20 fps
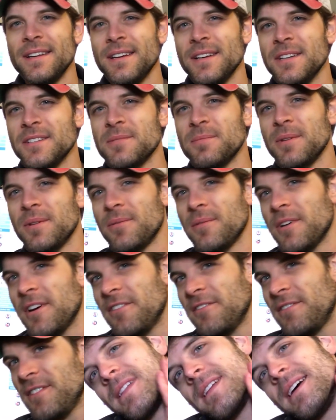it's been
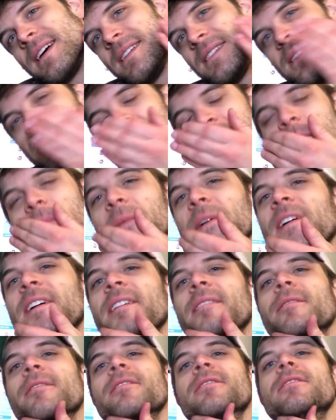rough. The last time I
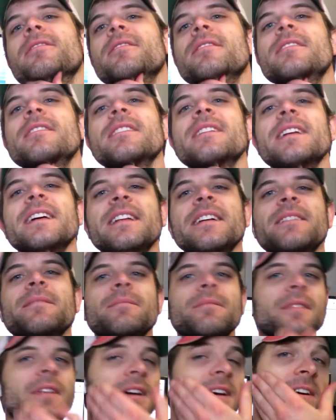was
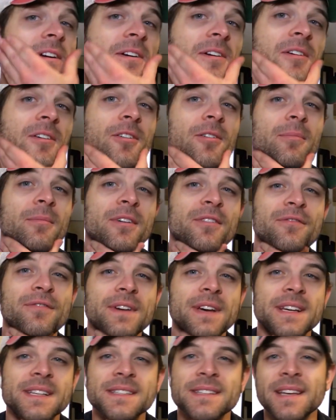letting the hair grow in my
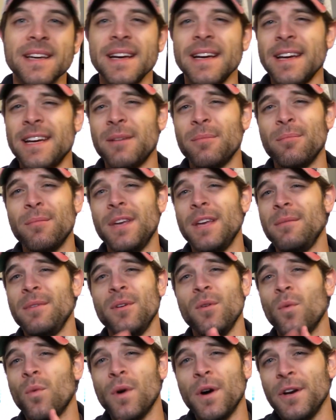face, I had maybe
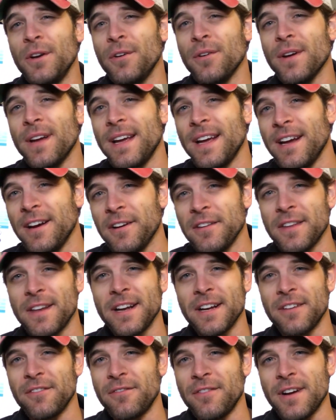one gray hair that I
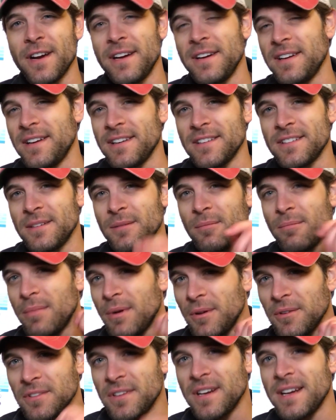could find. I actually
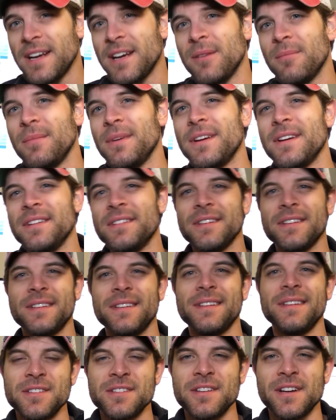pulled it out because it
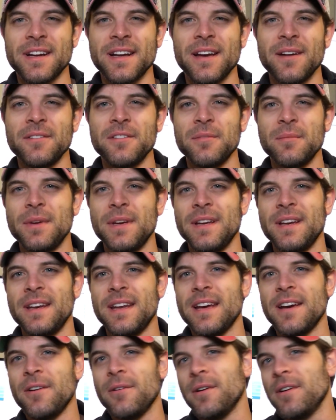stuck out to me, and
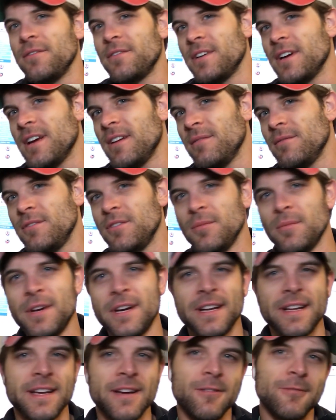now I've got too many
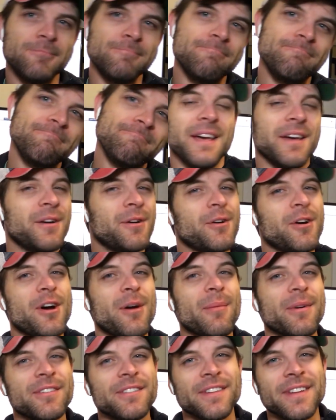to count. I don't know how
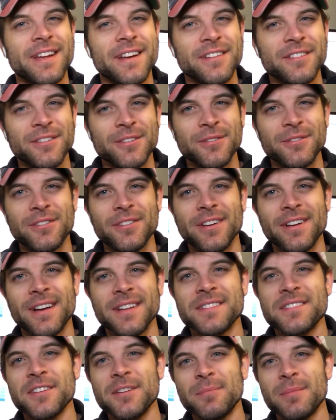much of that is due to not
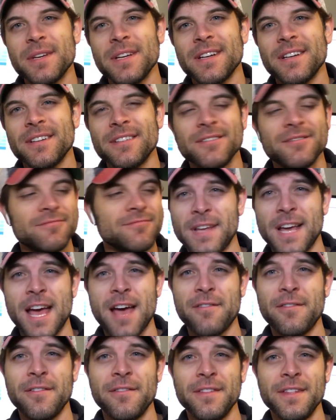sleeping
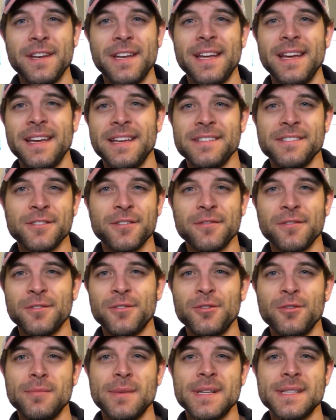half of the days over
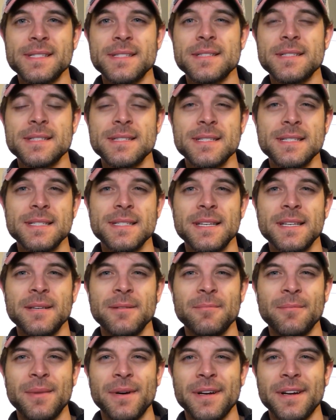two months,
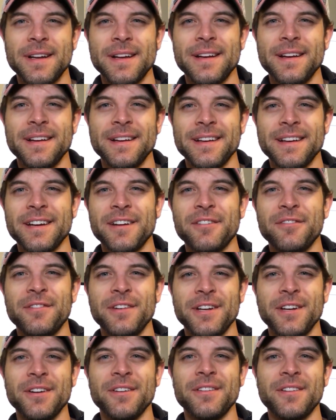but I, I gotta
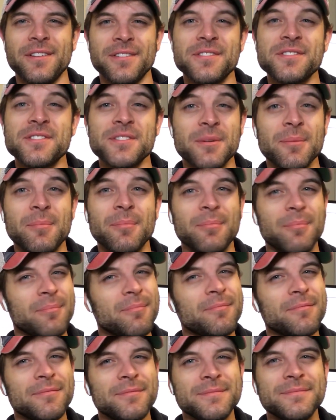figure there's some
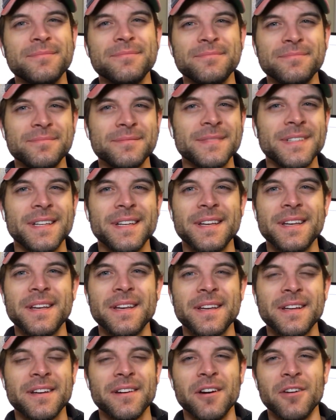
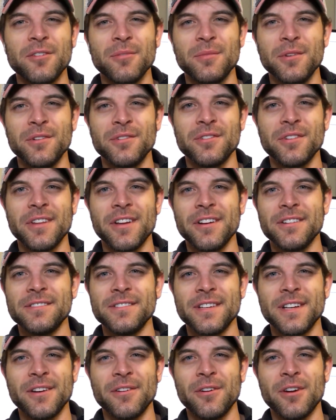contribution there.
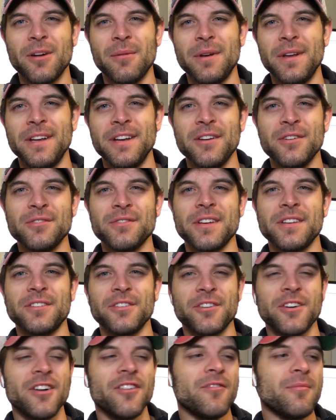I don't know how many years I
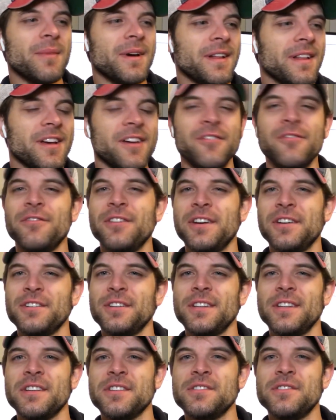took off of my life
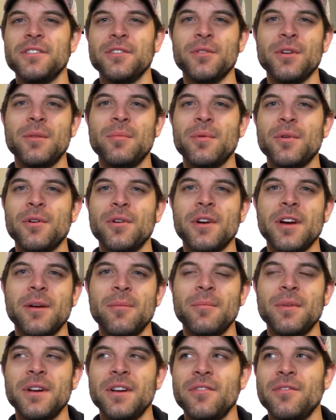finishing this degree program,
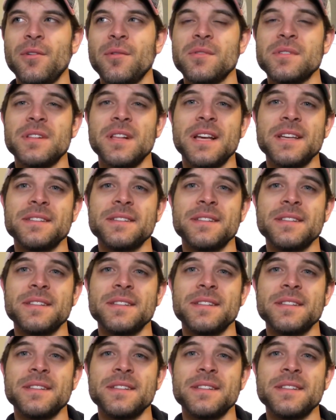but if it was less